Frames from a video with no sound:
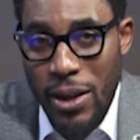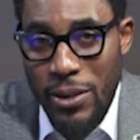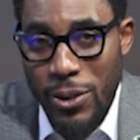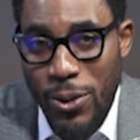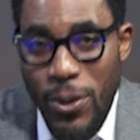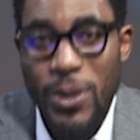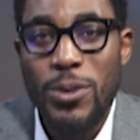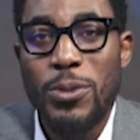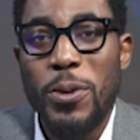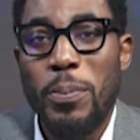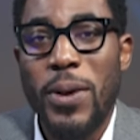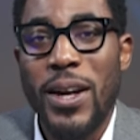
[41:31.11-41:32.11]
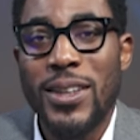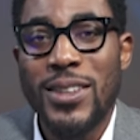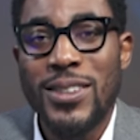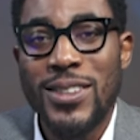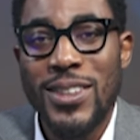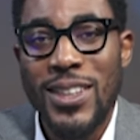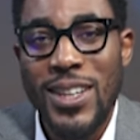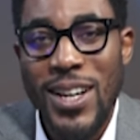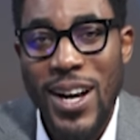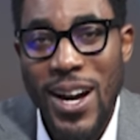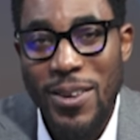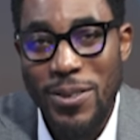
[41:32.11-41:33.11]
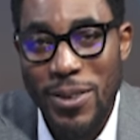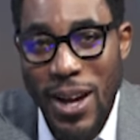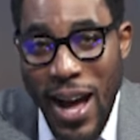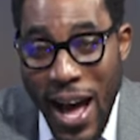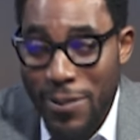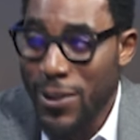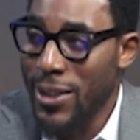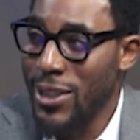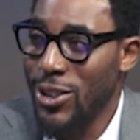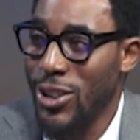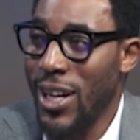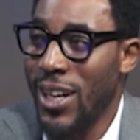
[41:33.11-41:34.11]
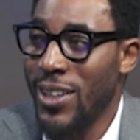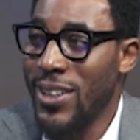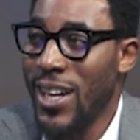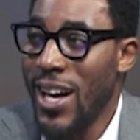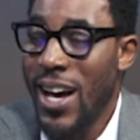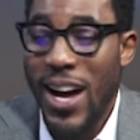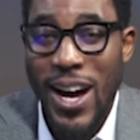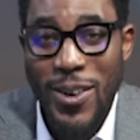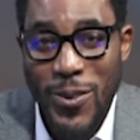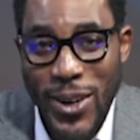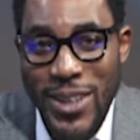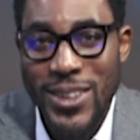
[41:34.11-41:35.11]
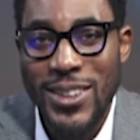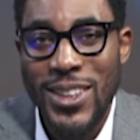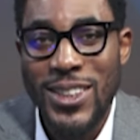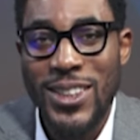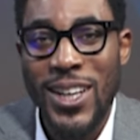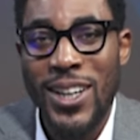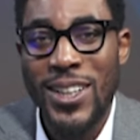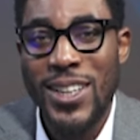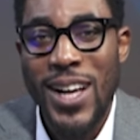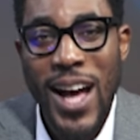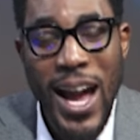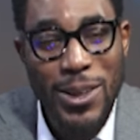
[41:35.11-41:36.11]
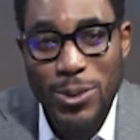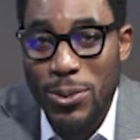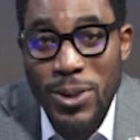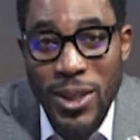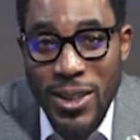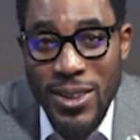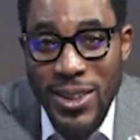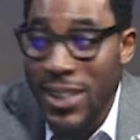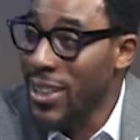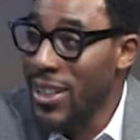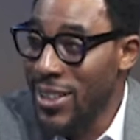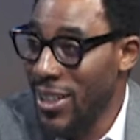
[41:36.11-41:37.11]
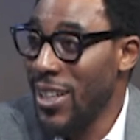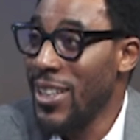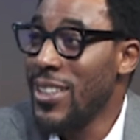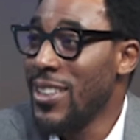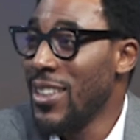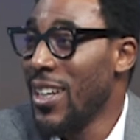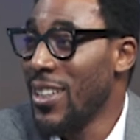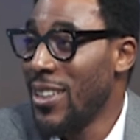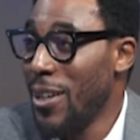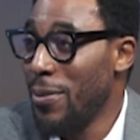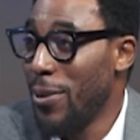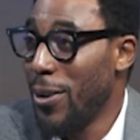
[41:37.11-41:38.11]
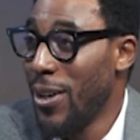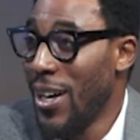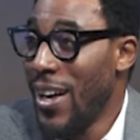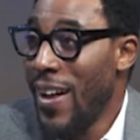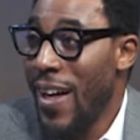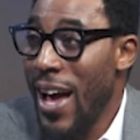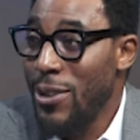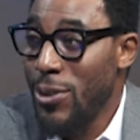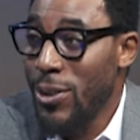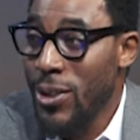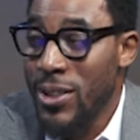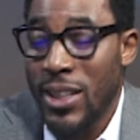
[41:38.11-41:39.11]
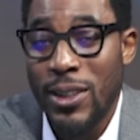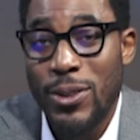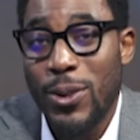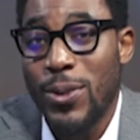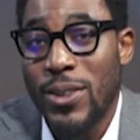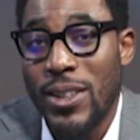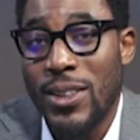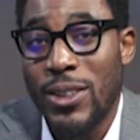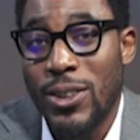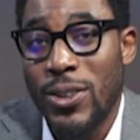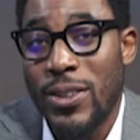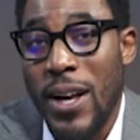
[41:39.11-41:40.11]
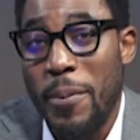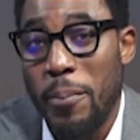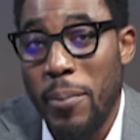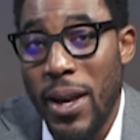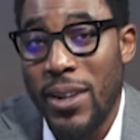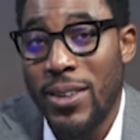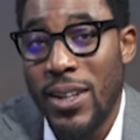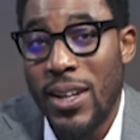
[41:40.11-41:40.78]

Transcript: Going through pregnancy and having a child and raising a child, I do not think it's an easy endeavor. I do not think those decisions are made